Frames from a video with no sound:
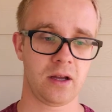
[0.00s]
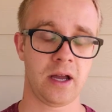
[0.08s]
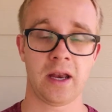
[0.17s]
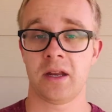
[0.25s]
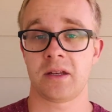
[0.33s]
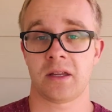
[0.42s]

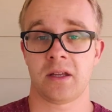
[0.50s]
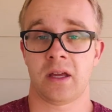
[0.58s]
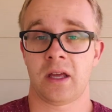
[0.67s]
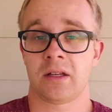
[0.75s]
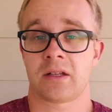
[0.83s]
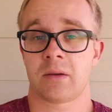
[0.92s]
and
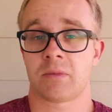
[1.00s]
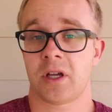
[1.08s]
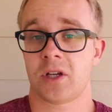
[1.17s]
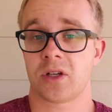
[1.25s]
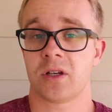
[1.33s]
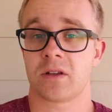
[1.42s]
any
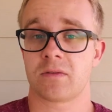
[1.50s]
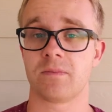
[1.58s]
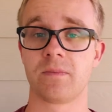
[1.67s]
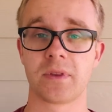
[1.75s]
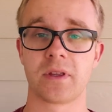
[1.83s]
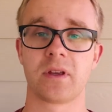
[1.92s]
temptation even,
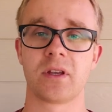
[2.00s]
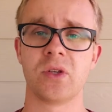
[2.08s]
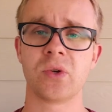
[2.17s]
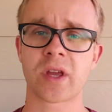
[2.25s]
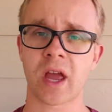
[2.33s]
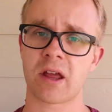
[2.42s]

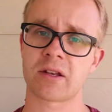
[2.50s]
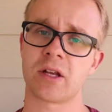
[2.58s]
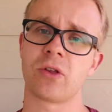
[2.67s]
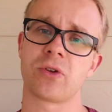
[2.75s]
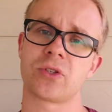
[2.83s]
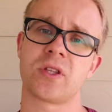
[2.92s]
you can
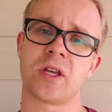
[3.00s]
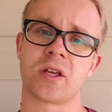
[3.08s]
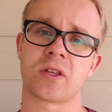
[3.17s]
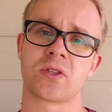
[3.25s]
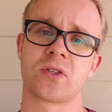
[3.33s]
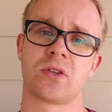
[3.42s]
tell those
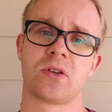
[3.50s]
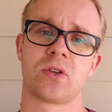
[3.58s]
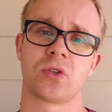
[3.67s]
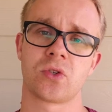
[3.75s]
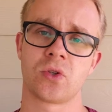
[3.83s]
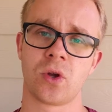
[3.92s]
things
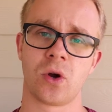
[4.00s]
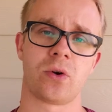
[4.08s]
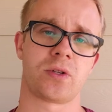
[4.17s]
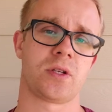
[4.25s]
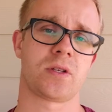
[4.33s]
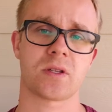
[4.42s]
to go
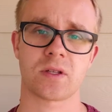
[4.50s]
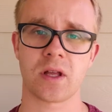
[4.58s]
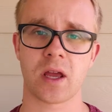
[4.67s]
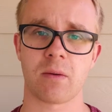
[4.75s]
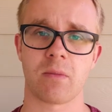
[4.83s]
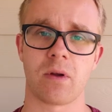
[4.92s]
in Jesus'
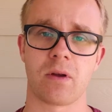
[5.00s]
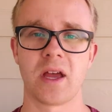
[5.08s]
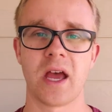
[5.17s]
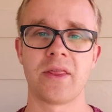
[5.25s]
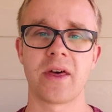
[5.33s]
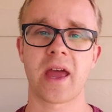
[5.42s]
name.
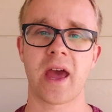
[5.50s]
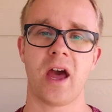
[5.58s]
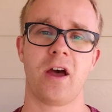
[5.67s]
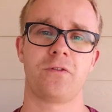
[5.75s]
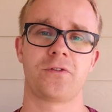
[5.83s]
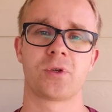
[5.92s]
And they
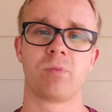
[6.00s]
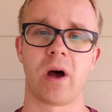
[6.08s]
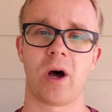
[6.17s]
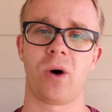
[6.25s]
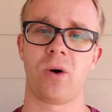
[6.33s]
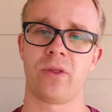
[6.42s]
have to
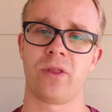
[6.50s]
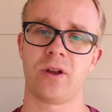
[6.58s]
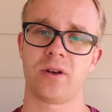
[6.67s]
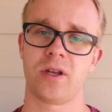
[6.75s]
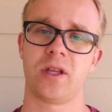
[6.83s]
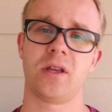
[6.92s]
bow
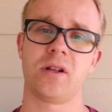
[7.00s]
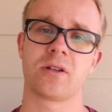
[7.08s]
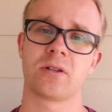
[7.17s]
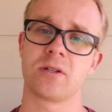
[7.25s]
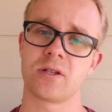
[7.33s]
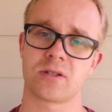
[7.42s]
their knee
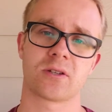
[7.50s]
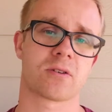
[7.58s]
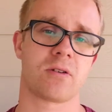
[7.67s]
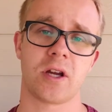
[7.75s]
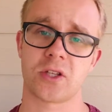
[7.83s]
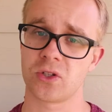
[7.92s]
to Jesus
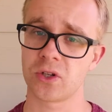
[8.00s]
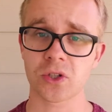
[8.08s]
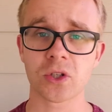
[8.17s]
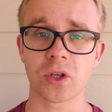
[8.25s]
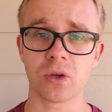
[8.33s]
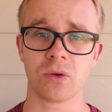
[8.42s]
Christ. Not
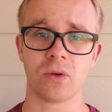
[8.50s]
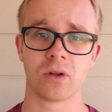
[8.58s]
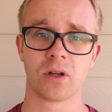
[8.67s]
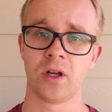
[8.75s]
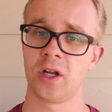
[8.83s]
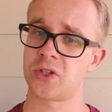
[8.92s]
to you,
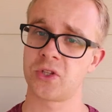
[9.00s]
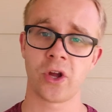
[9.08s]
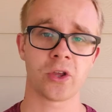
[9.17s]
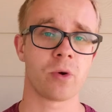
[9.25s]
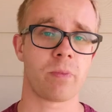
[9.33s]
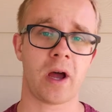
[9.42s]
it's
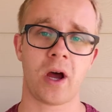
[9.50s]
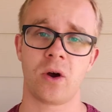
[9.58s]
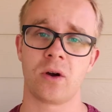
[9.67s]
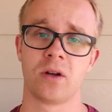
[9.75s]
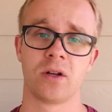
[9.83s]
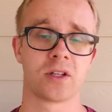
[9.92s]
not your
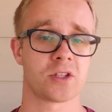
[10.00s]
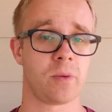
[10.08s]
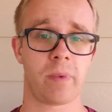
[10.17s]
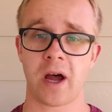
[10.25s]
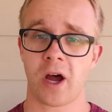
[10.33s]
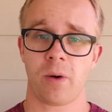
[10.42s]
power, it's not
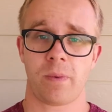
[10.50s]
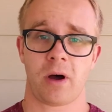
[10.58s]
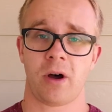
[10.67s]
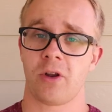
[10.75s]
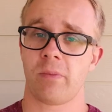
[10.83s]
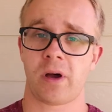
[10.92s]
by our
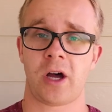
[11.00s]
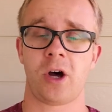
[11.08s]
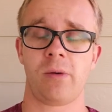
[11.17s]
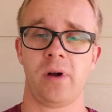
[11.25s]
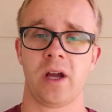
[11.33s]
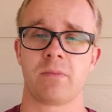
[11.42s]
power, not by
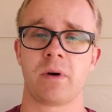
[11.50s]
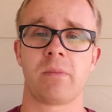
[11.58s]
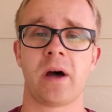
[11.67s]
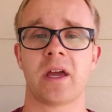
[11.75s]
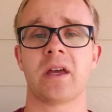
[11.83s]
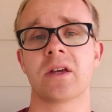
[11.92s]
our might, but
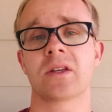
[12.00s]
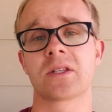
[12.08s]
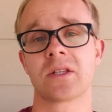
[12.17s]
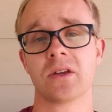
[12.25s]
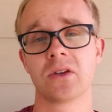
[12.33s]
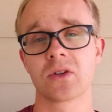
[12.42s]
by
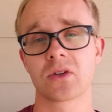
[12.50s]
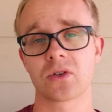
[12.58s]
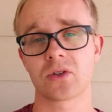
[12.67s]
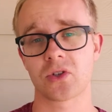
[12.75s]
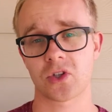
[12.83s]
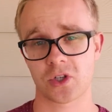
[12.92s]
his
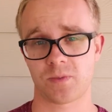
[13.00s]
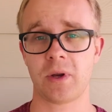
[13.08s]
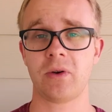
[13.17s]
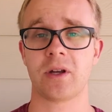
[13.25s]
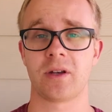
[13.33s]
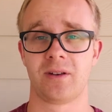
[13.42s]

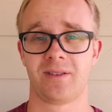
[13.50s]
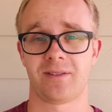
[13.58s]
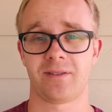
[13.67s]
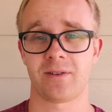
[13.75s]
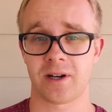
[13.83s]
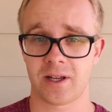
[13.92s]
Spirit.
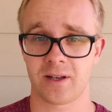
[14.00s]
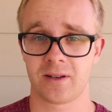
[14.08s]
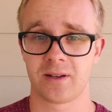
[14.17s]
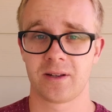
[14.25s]
Right?